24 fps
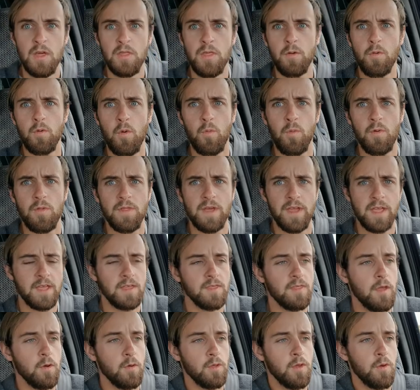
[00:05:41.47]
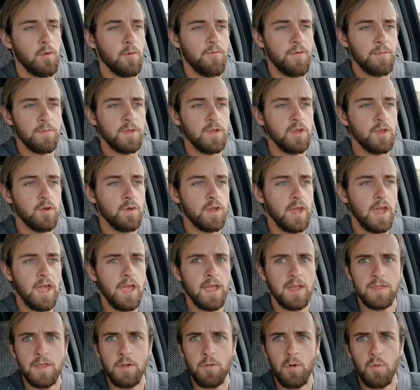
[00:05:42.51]
they were like, they were from the UK,
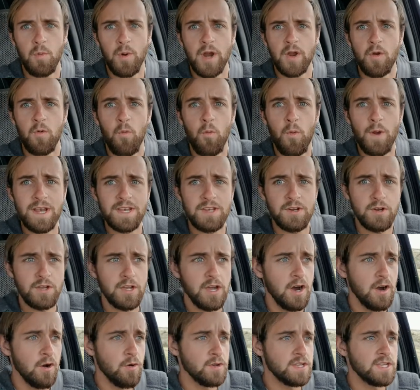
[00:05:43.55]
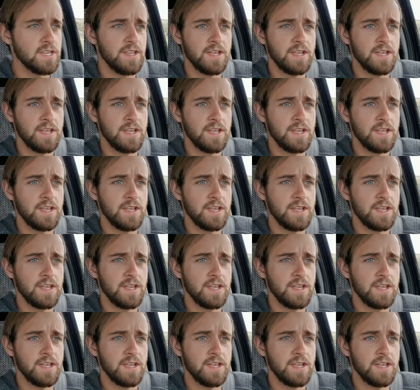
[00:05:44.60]
and they were wearing winter coats,